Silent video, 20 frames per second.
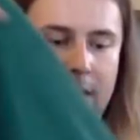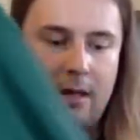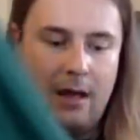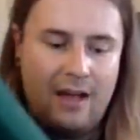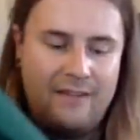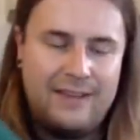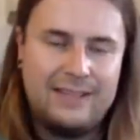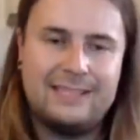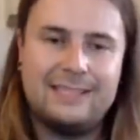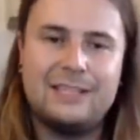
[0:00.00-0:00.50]

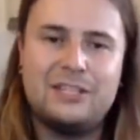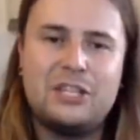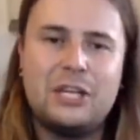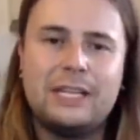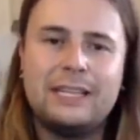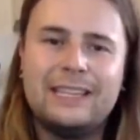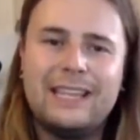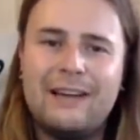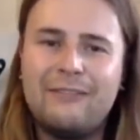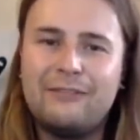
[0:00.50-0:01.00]
I've had such a
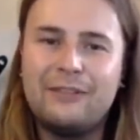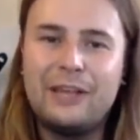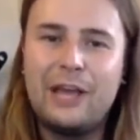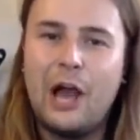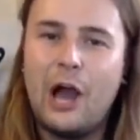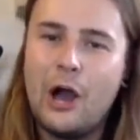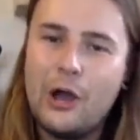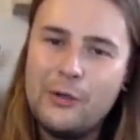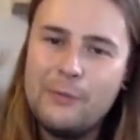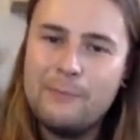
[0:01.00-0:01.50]
lovely
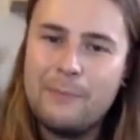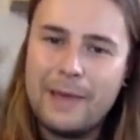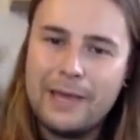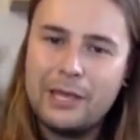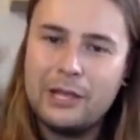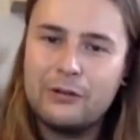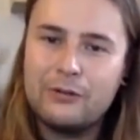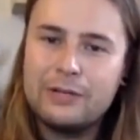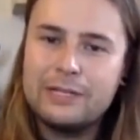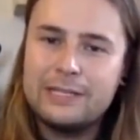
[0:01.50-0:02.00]

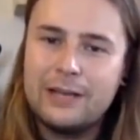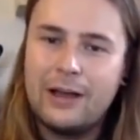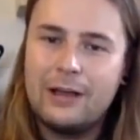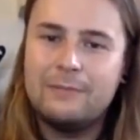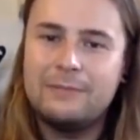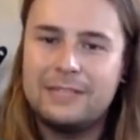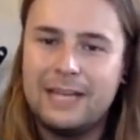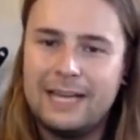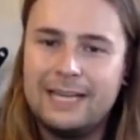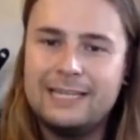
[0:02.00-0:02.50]
homemakery
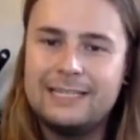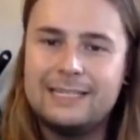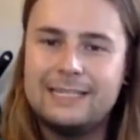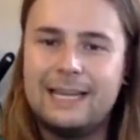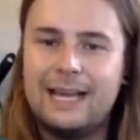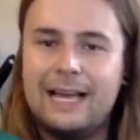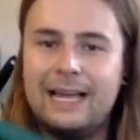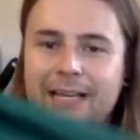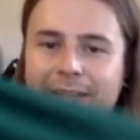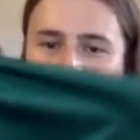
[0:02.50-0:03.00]
type day
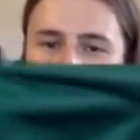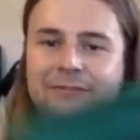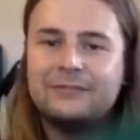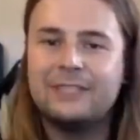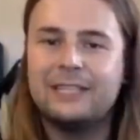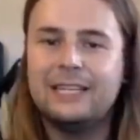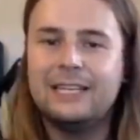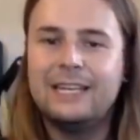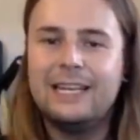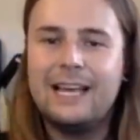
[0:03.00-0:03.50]
today.
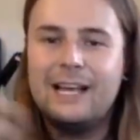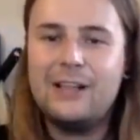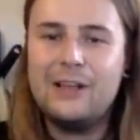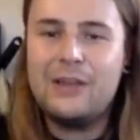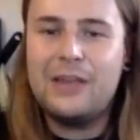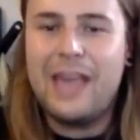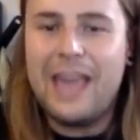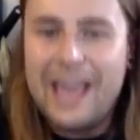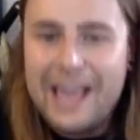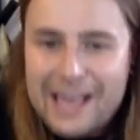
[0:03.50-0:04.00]

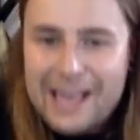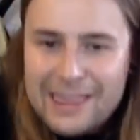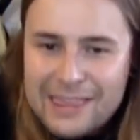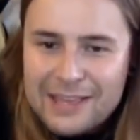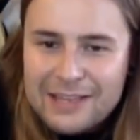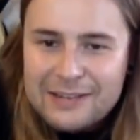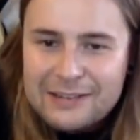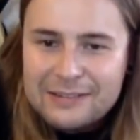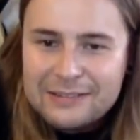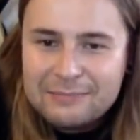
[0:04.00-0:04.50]
Hi,
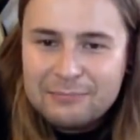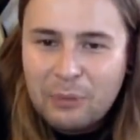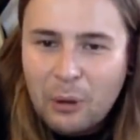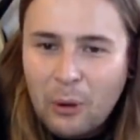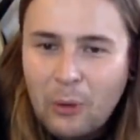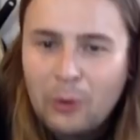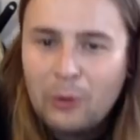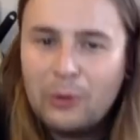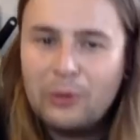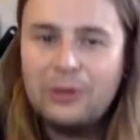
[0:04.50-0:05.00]
Ethan,
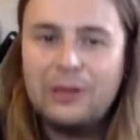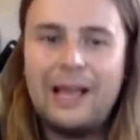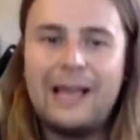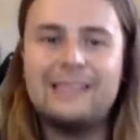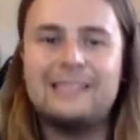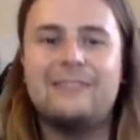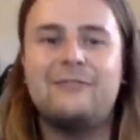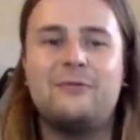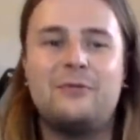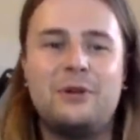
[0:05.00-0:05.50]
Paul,
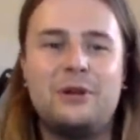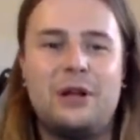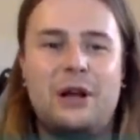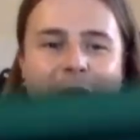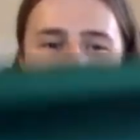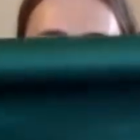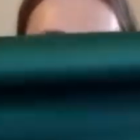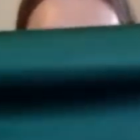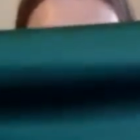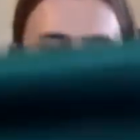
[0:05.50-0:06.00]
how's everyone
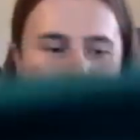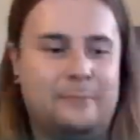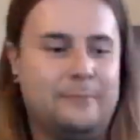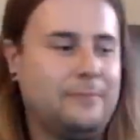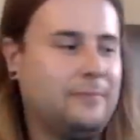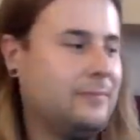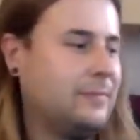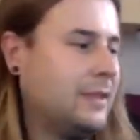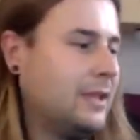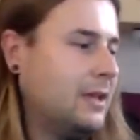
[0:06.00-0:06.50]
going?
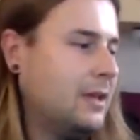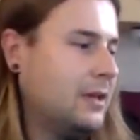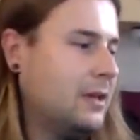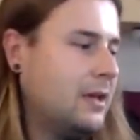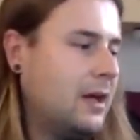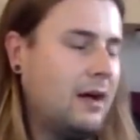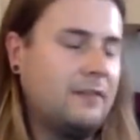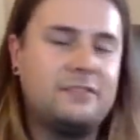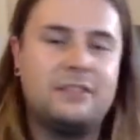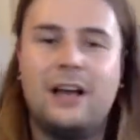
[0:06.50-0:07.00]

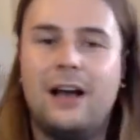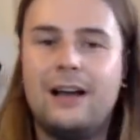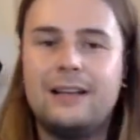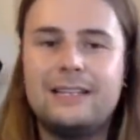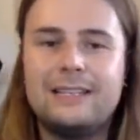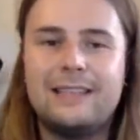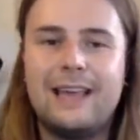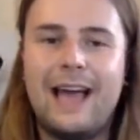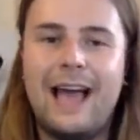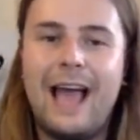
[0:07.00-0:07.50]
I've
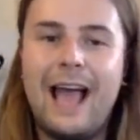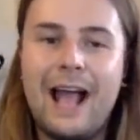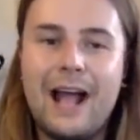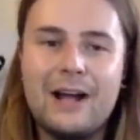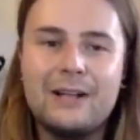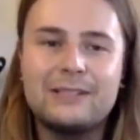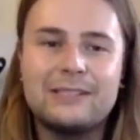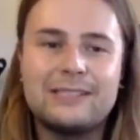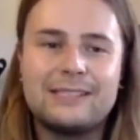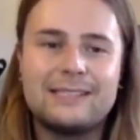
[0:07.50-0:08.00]
tidied the
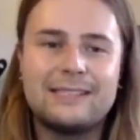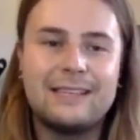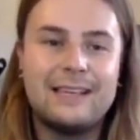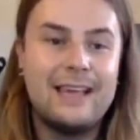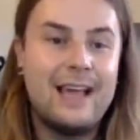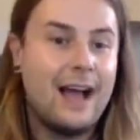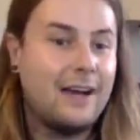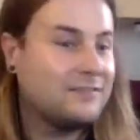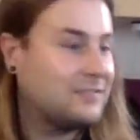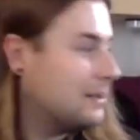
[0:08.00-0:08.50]
house.
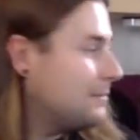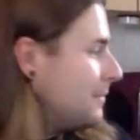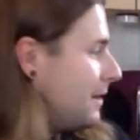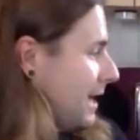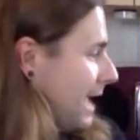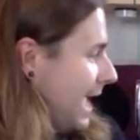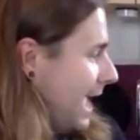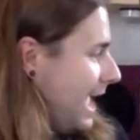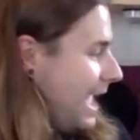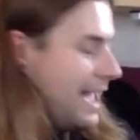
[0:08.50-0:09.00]
I've done my
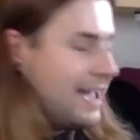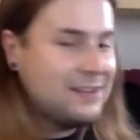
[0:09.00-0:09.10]
hair.